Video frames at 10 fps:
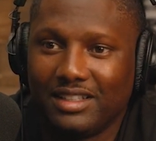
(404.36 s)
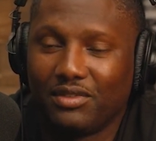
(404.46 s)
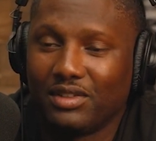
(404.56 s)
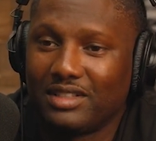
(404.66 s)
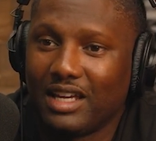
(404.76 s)

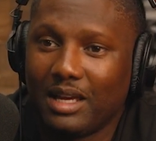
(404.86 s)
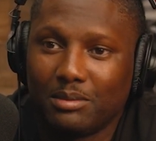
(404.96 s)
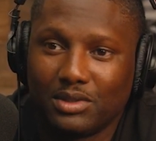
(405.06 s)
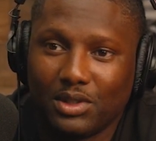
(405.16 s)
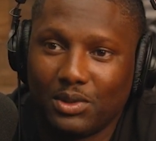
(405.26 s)
Different
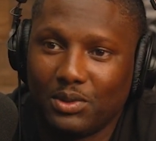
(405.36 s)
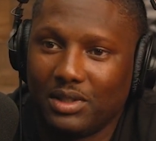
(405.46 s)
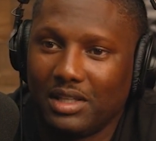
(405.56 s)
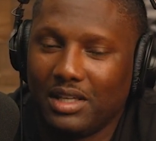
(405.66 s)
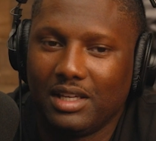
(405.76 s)
time zone.
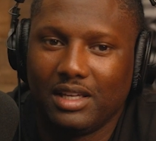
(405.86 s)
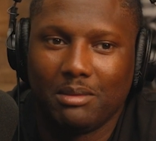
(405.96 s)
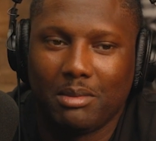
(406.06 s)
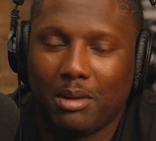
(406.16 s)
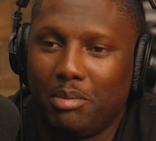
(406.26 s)

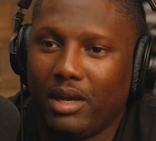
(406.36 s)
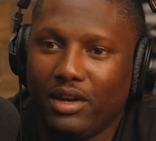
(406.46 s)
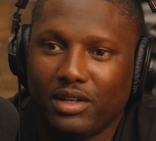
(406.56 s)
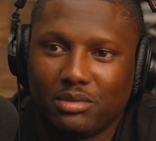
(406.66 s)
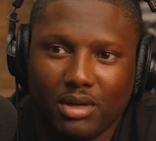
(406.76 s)
My
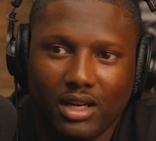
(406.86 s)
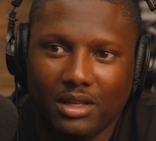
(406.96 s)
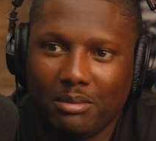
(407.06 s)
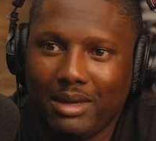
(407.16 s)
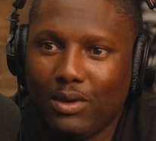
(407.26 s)
parents probably
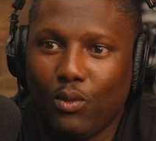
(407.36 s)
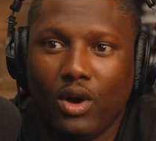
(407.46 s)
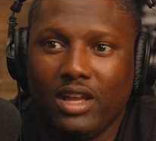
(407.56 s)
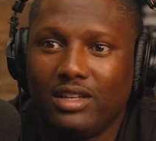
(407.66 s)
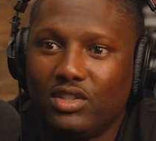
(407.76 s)
will make
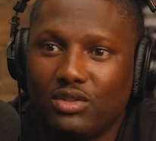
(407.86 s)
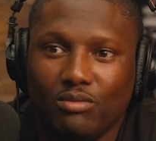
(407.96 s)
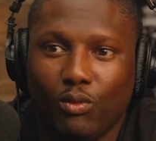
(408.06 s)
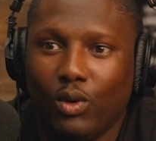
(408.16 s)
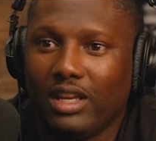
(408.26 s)
one
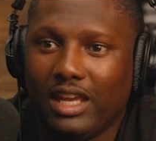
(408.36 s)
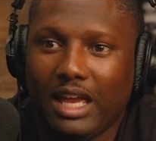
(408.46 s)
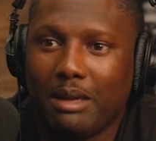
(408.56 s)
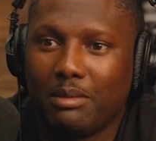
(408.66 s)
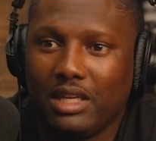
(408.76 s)

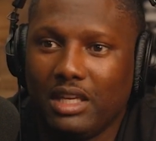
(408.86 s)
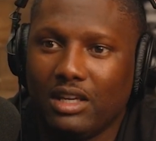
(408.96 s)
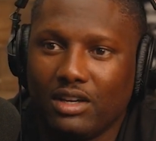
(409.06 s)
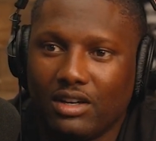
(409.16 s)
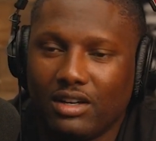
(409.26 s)
game a
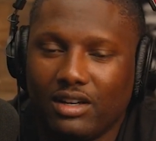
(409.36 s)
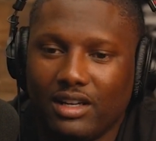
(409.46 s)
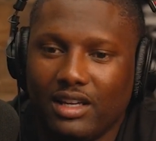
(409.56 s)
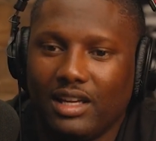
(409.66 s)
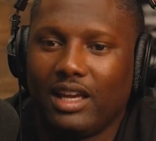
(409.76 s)
year,
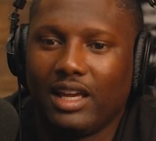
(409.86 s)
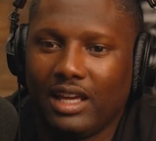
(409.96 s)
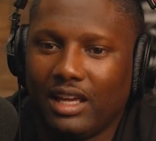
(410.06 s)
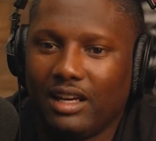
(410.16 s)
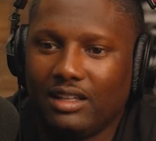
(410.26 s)

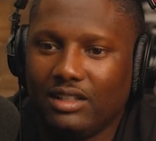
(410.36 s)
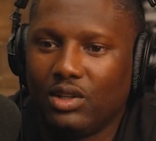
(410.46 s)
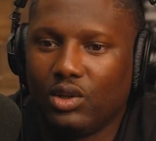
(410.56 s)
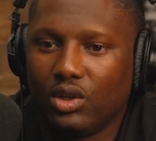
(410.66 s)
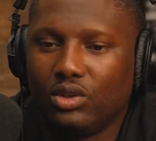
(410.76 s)
and
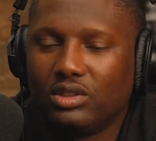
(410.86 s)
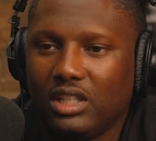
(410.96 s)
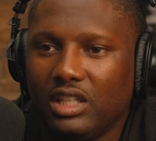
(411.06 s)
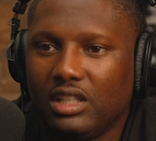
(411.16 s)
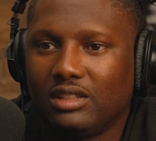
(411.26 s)
those
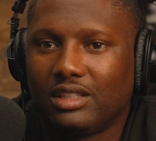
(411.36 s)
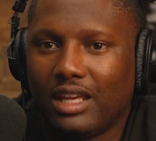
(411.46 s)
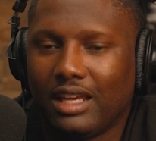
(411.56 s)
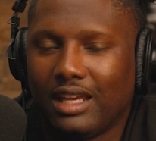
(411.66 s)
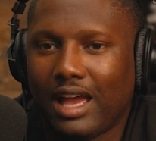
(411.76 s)
things.
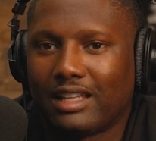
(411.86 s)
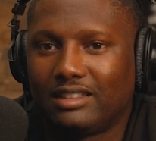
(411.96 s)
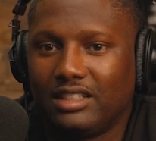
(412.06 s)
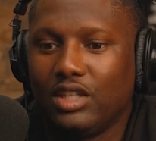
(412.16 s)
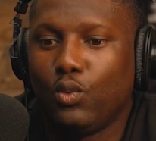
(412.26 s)
I
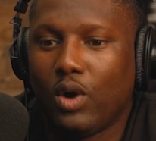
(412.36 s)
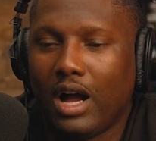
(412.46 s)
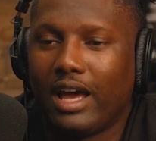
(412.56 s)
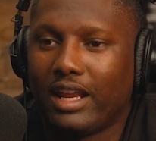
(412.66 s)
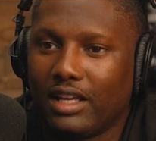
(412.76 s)
see
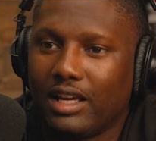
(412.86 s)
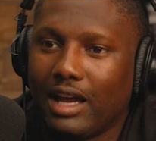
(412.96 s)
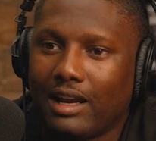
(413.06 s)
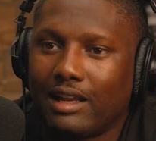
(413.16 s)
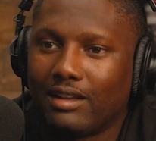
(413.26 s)
why they
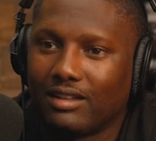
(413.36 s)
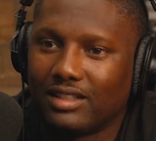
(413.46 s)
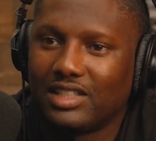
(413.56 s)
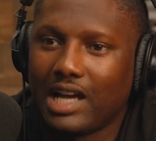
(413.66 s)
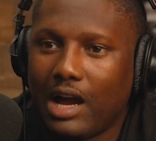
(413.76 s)
kind of
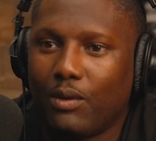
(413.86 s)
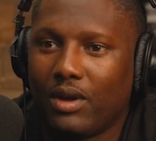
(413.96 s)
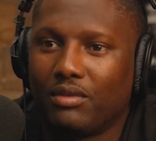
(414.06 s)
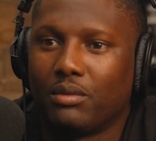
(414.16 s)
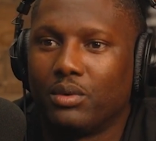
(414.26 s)
shy
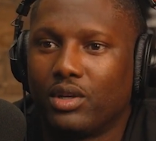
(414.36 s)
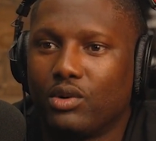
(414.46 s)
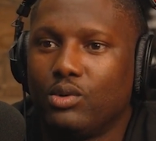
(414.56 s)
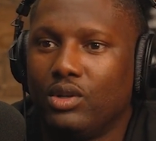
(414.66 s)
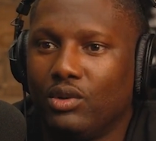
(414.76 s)
away from
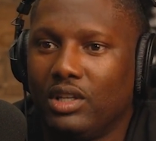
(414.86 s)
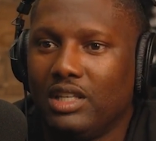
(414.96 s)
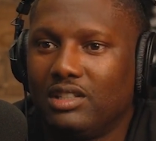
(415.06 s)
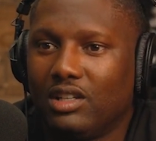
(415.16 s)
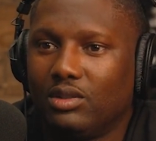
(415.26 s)
recruiting on the
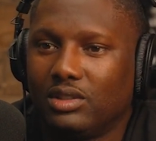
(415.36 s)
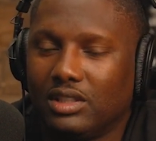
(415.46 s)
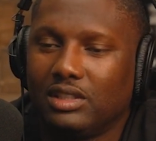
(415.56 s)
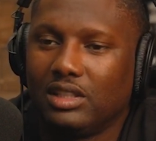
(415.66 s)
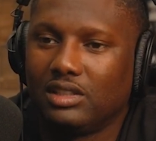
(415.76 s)
East Coast
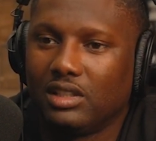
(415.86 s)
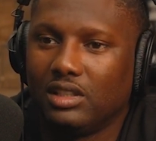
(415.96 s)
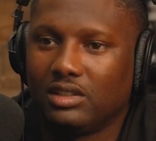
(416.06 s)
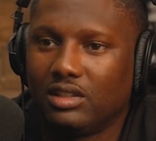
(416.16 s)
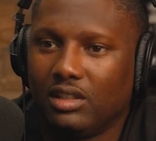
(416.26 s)
because
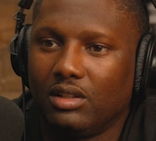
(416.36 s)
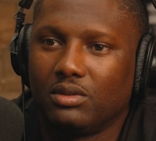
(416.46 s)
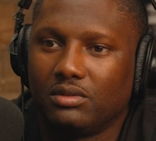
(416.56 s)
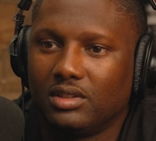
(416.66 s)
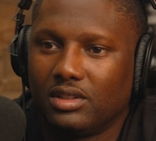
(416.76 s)
it's
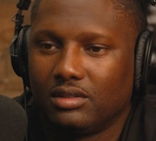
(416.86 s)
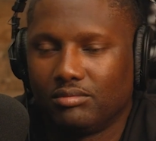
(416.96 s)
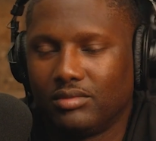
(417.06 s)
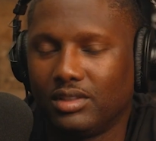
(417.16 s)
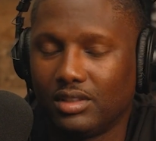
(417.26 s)

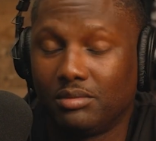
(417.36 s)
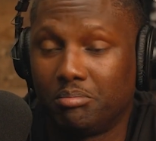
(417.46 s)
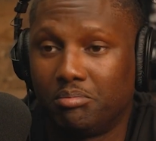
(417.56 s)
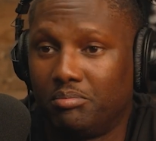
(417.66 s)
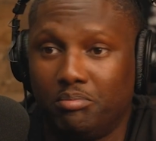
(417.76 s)
a
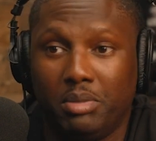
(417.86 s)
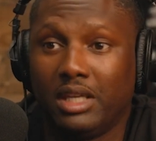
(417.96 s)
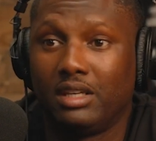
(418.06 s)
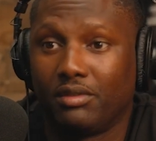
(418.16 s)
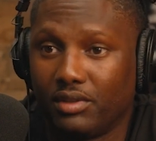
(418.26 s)

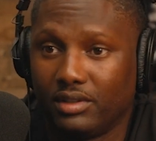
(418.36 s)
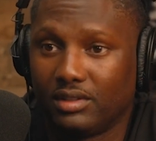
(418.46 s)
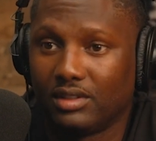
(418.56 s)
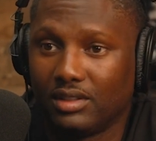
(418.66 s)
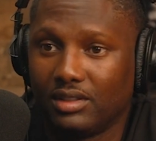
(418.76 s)
big difference.